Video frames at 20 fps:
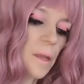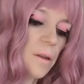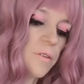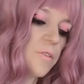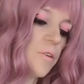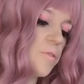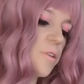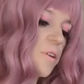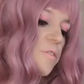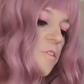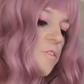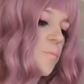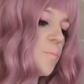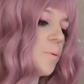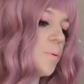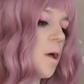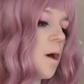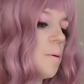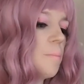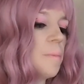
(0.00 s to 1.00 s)
So this is
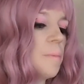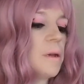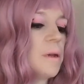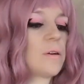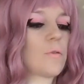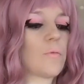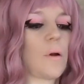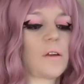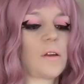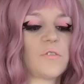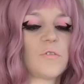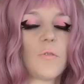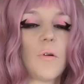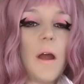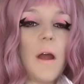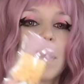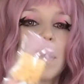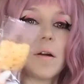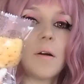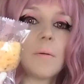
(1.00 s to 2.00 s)
plum in a rice
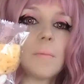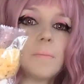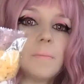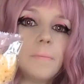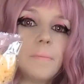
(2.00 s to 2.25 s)
cracker.